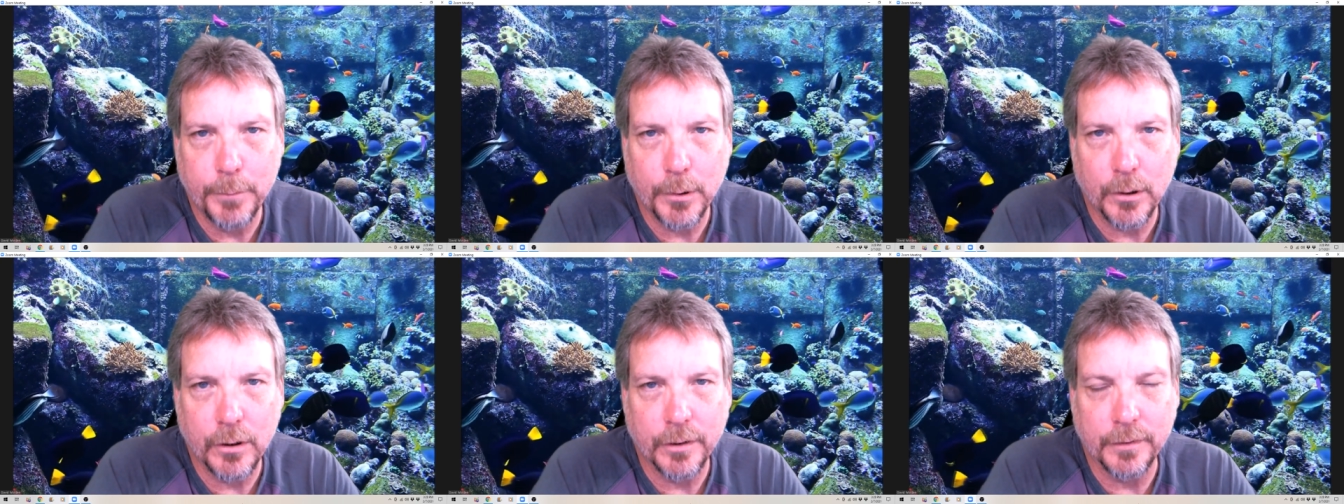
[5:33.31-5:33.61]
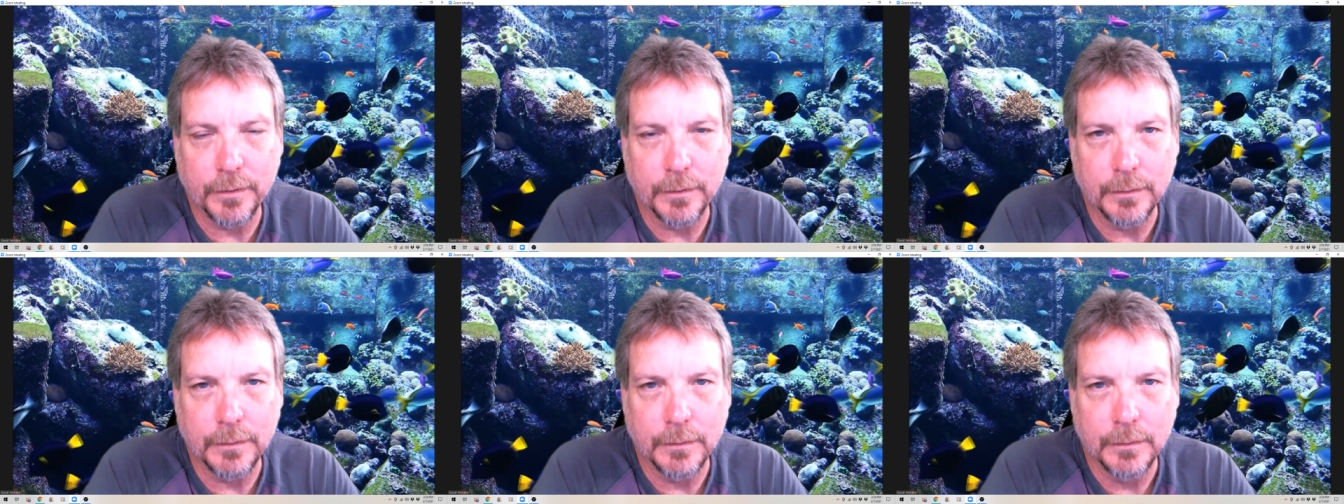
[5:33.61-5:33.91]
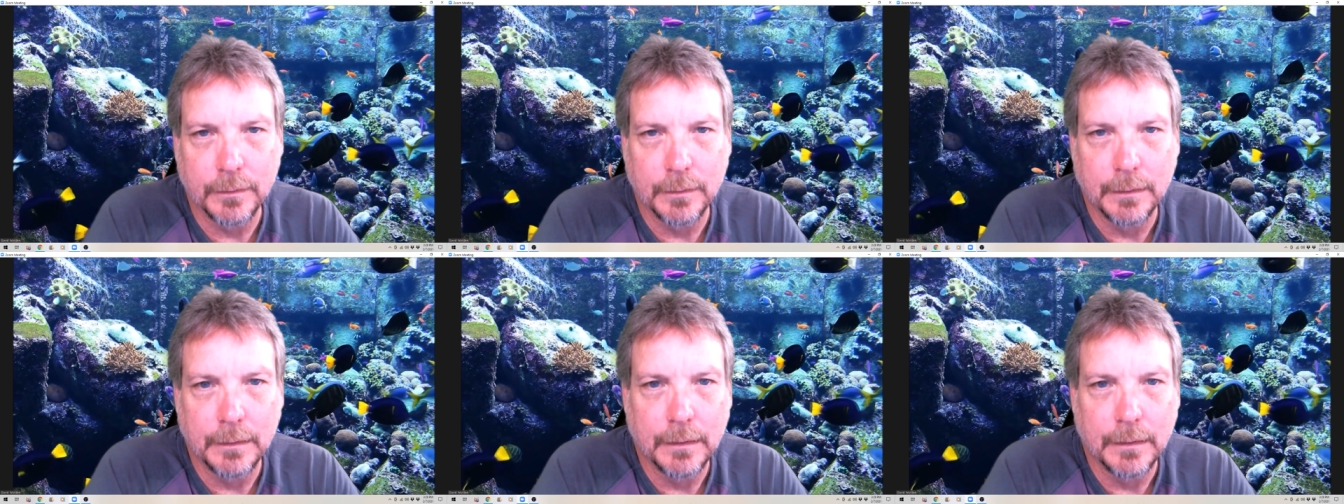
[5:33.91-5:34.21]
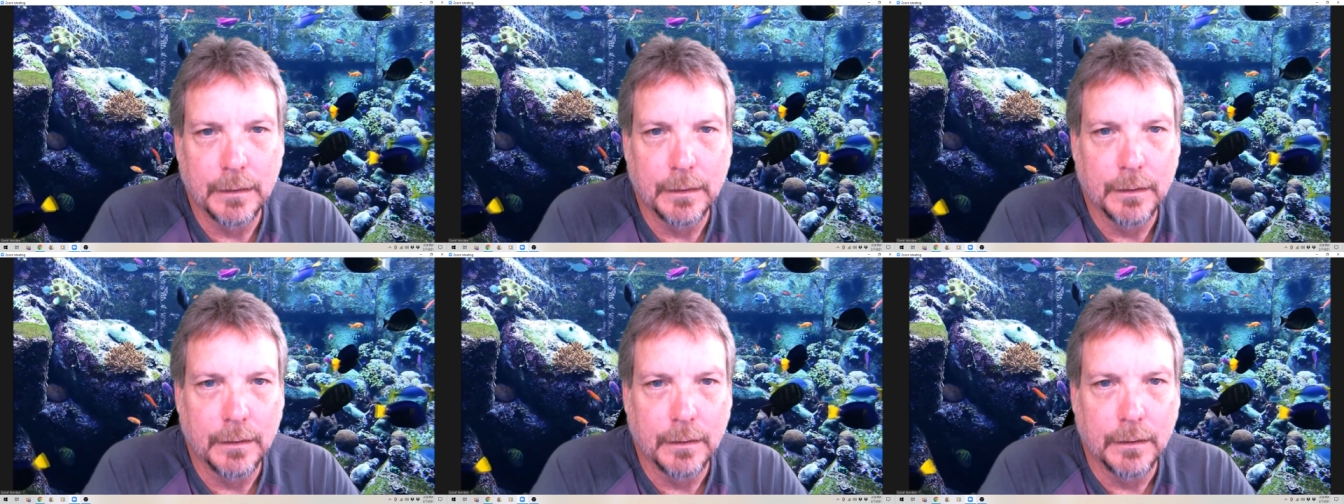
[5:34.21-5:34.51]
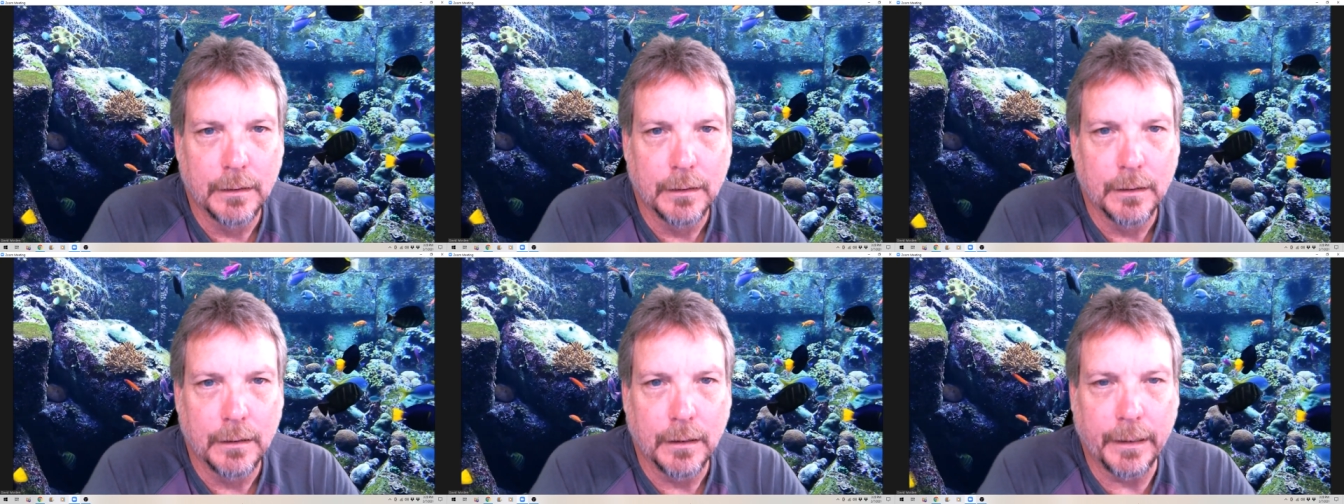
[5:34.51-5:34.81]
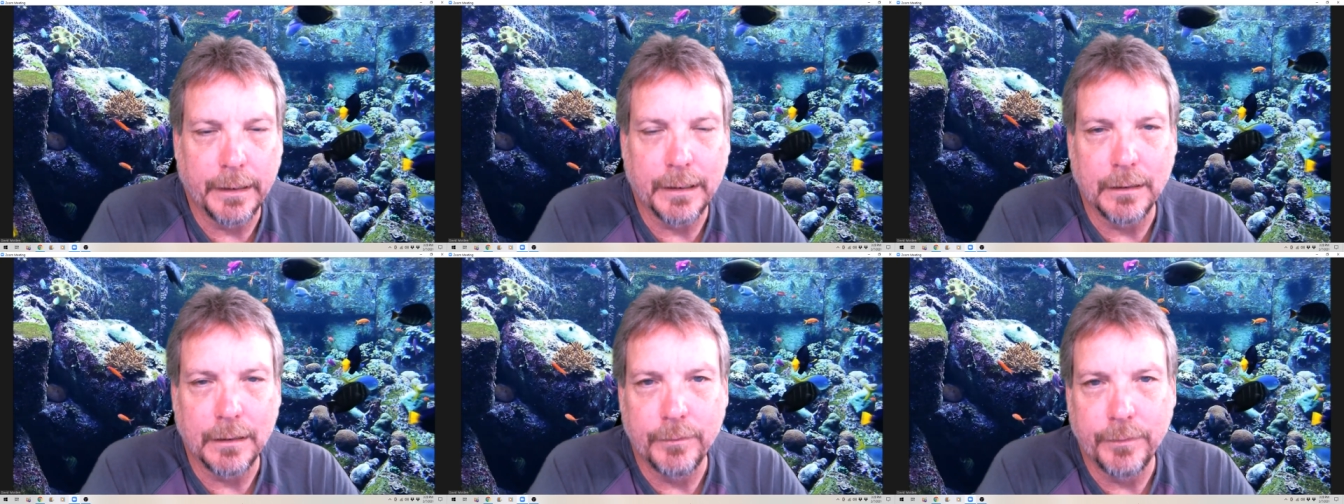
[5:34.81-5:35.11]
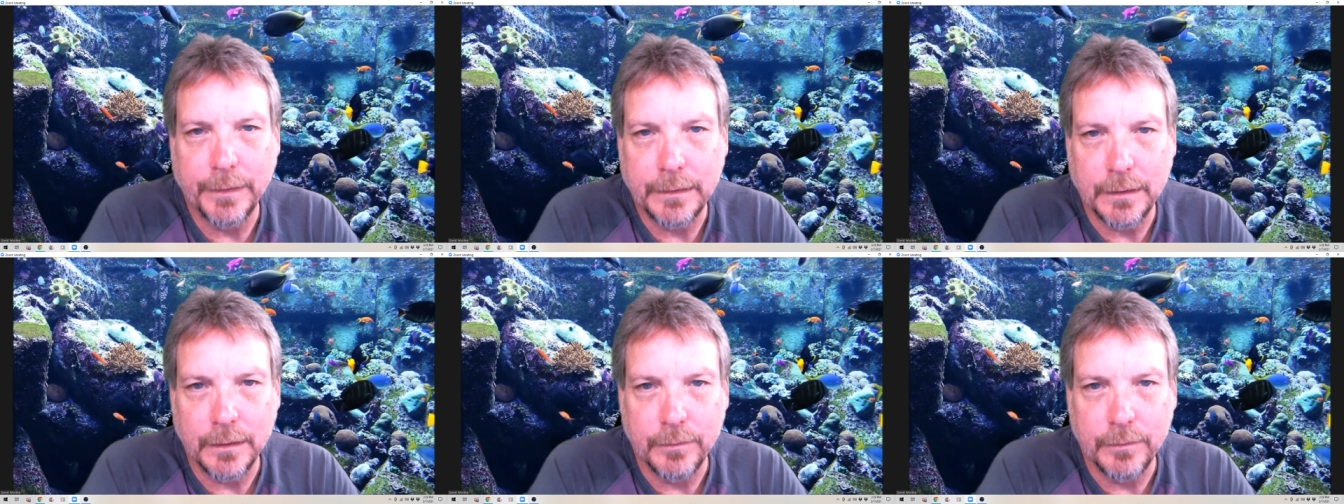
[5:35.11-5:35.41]
person, a
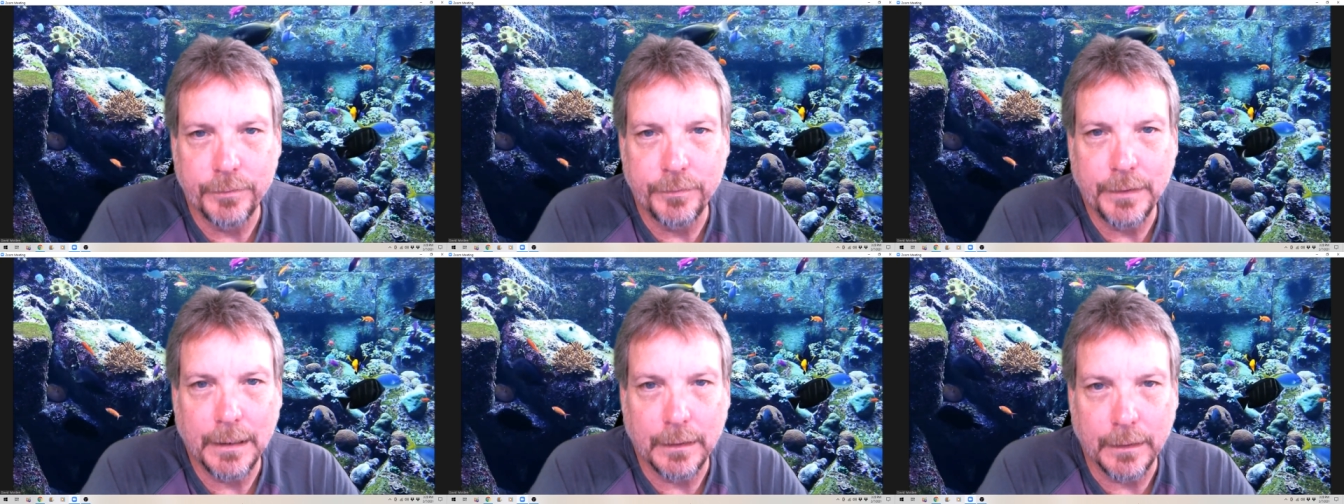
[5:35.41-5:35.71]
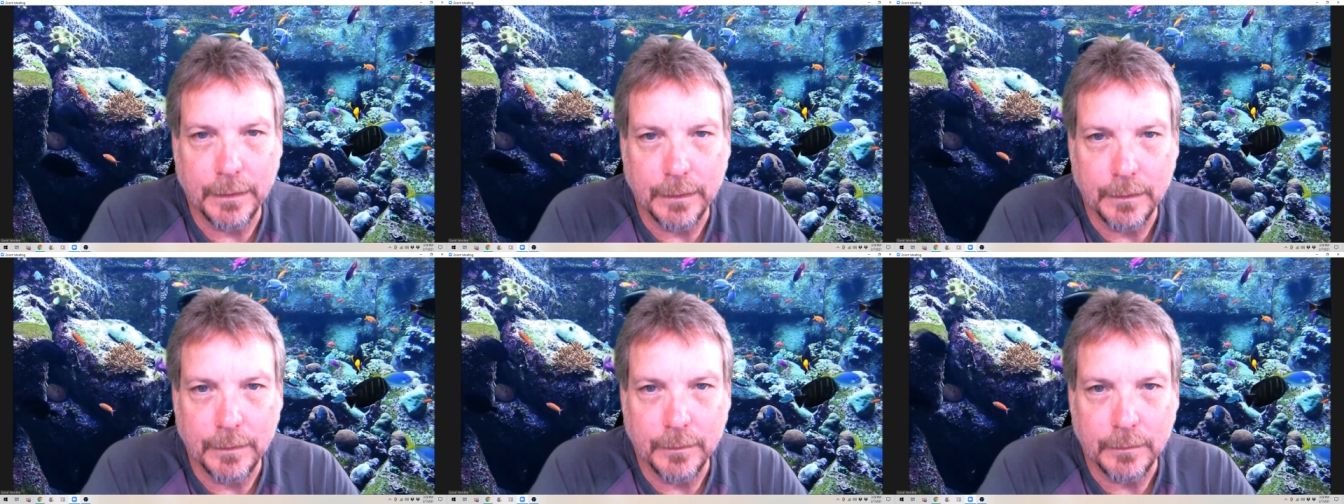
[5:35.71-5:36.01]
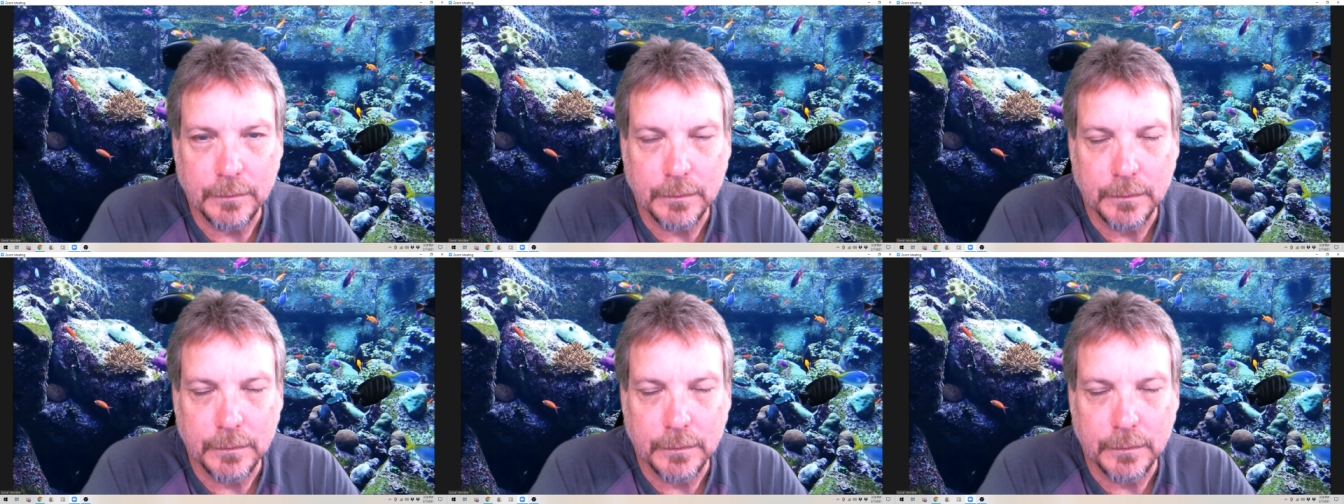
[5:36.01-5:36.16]
convicted felon,